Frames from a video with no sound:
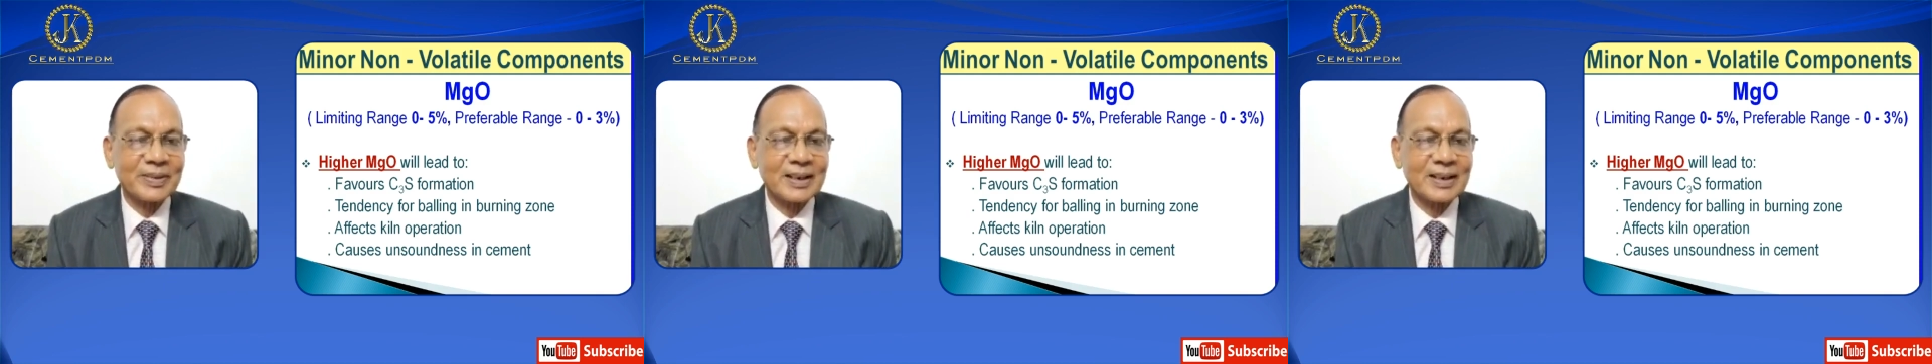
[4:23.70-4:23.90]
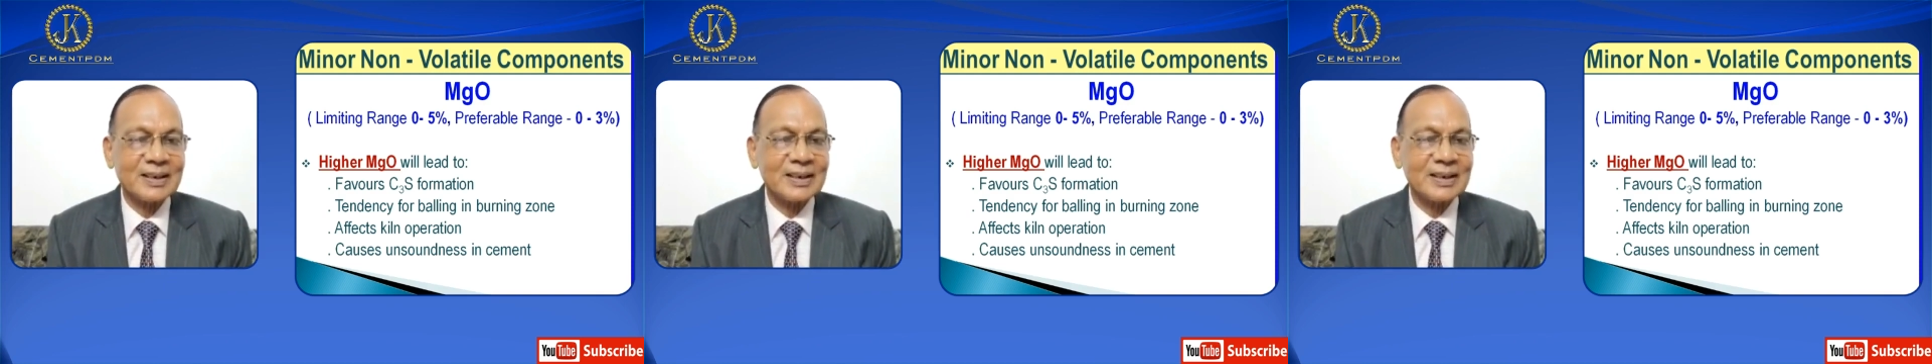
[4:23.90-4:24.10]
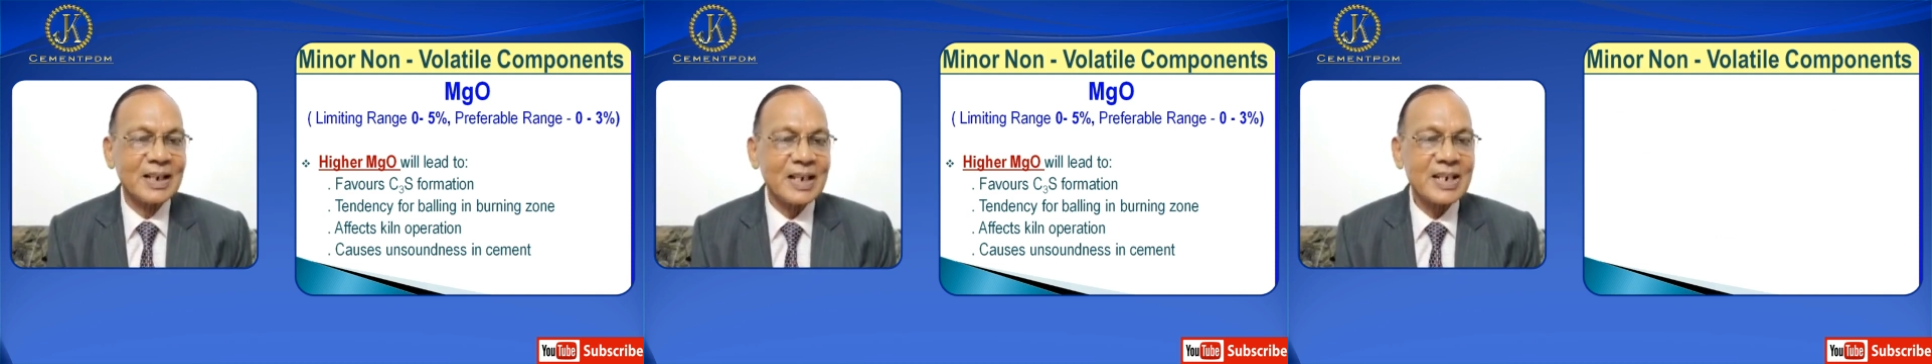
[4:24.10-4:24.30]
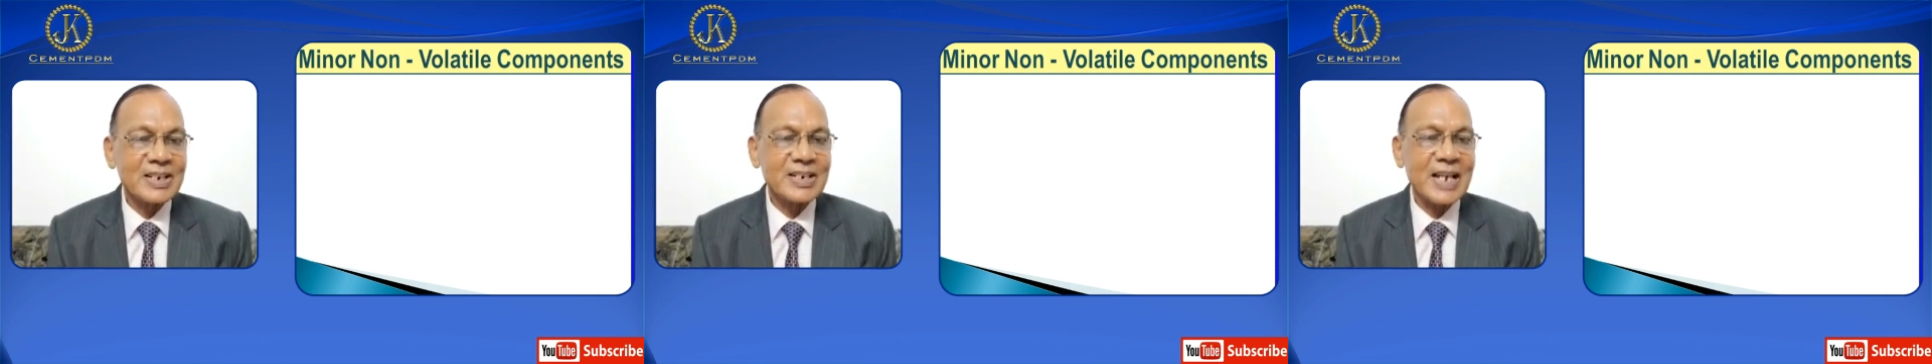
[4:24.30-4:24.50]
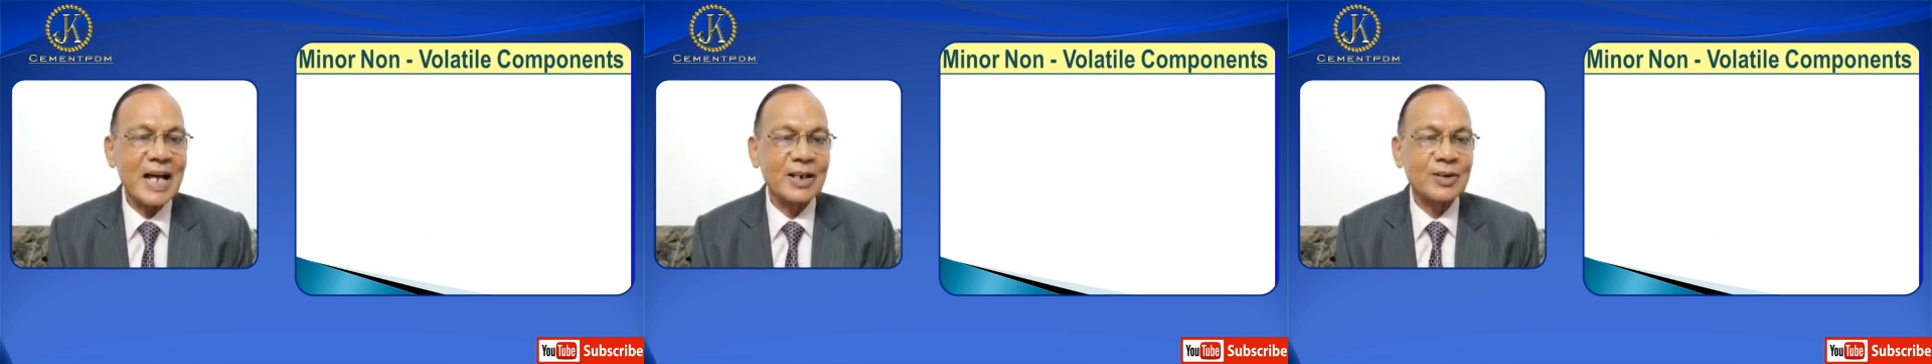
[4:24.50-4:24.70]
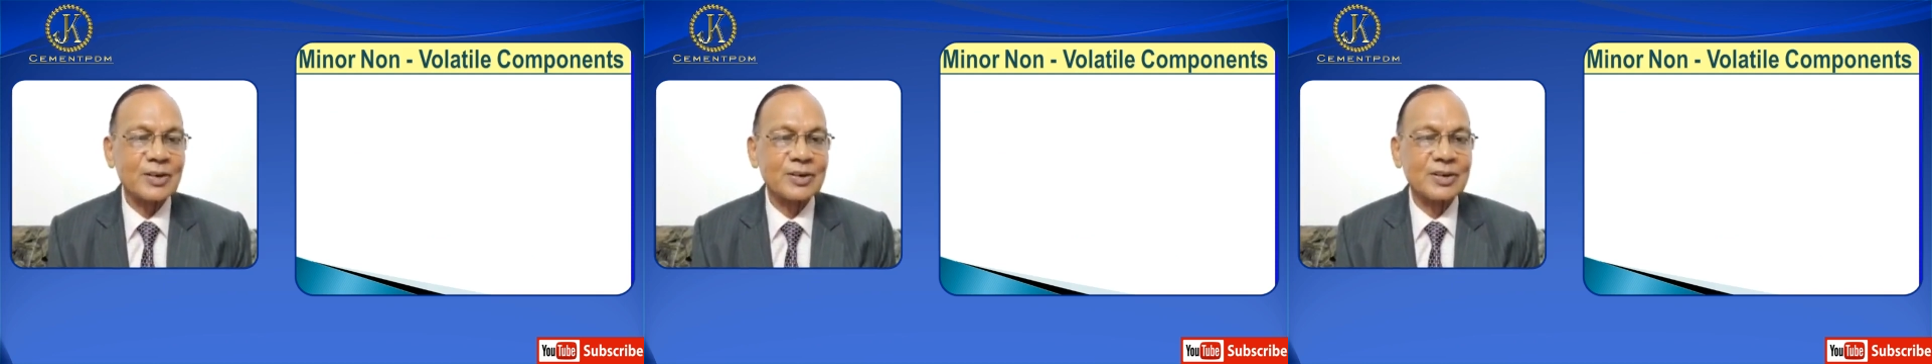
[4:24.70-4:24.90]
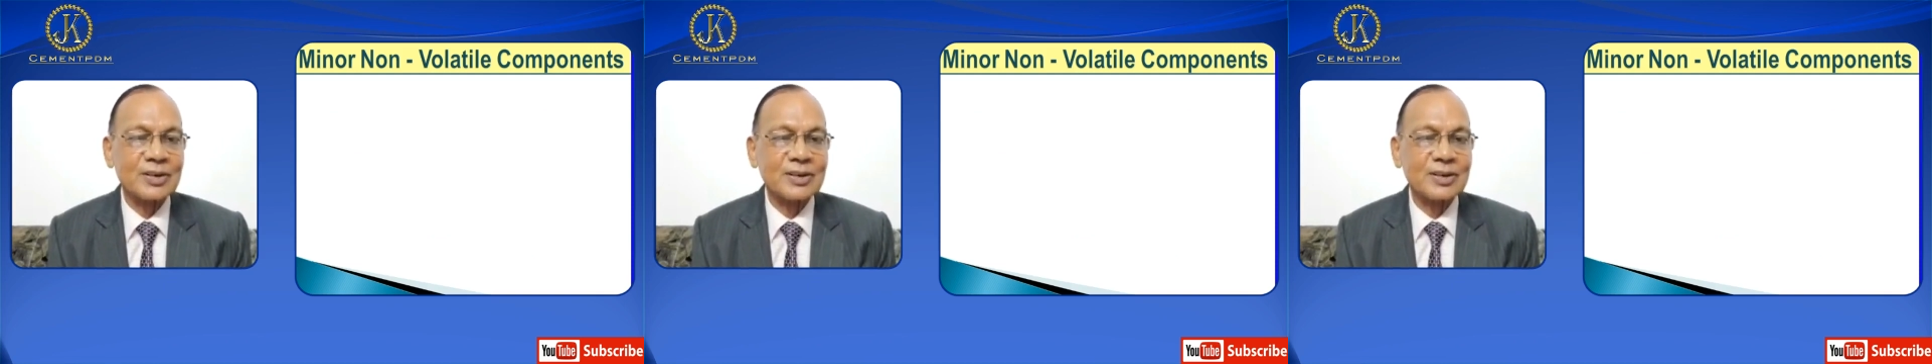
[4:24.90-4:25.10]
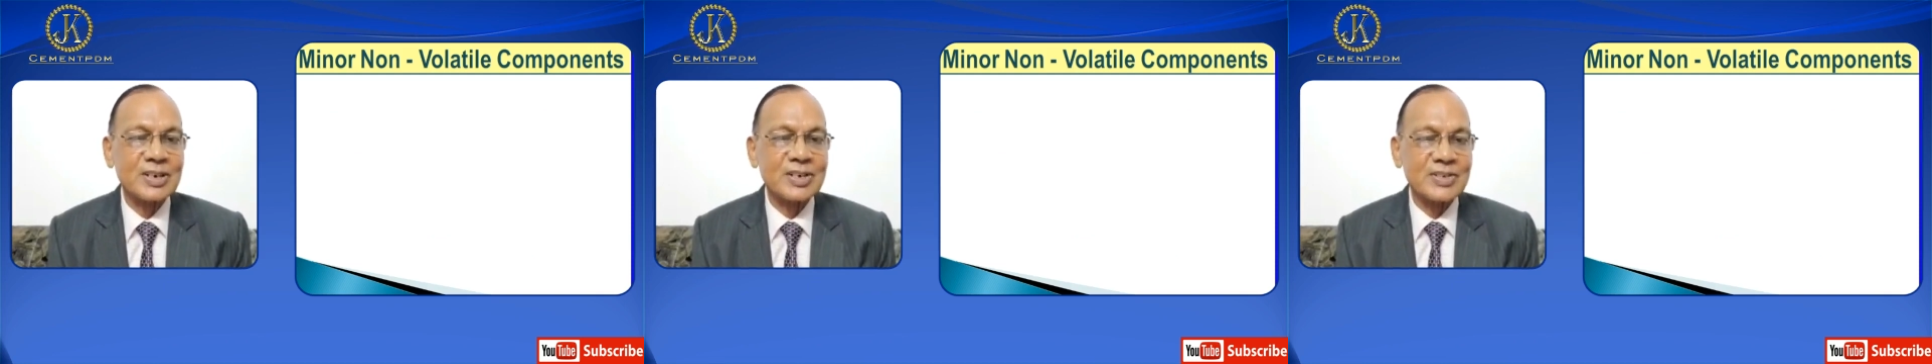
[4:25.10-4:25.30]
SR,
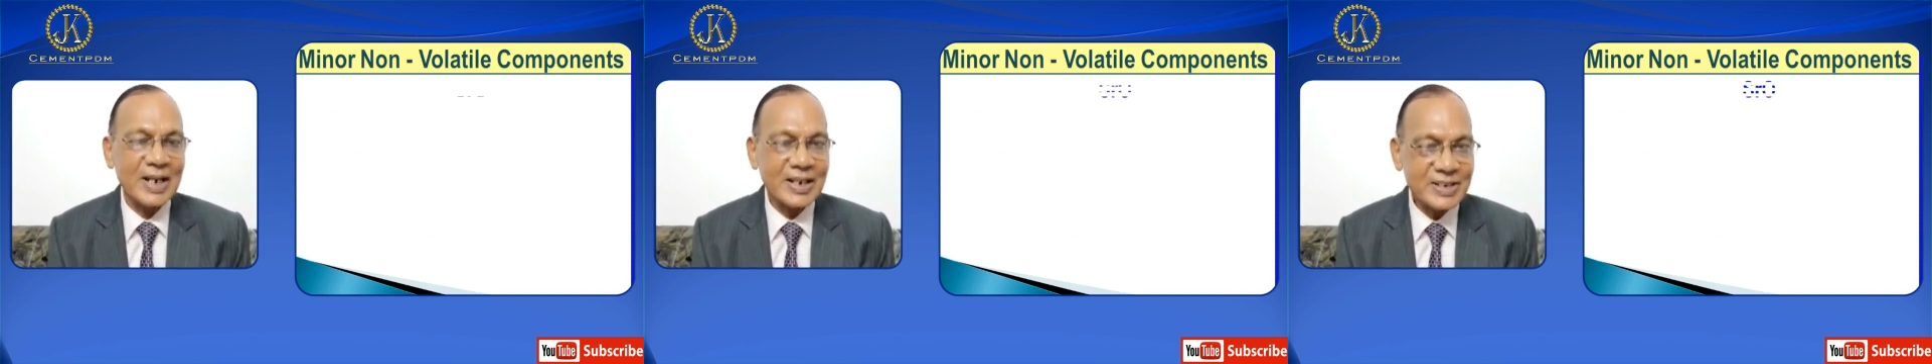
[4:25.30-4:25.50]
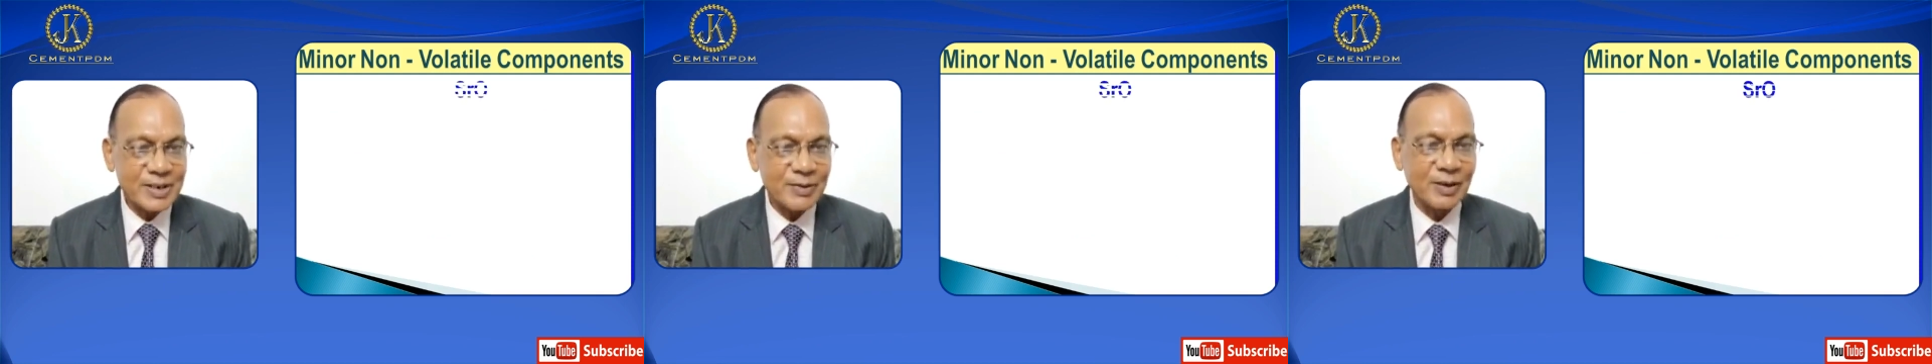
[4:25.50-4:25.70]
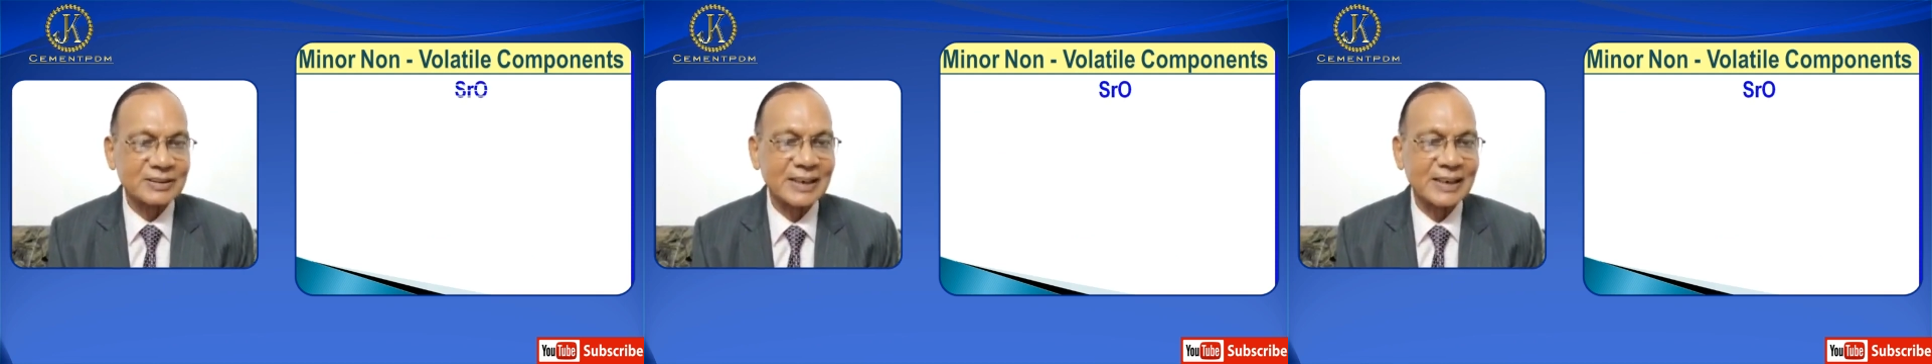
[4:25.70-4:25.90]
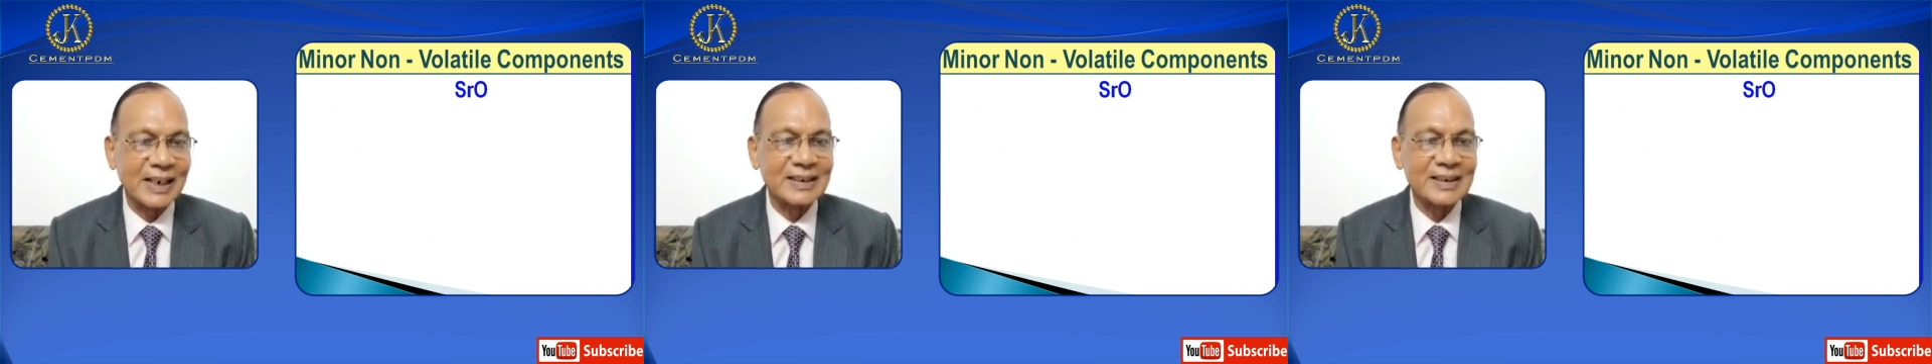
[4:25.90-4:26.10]
strontium oxide,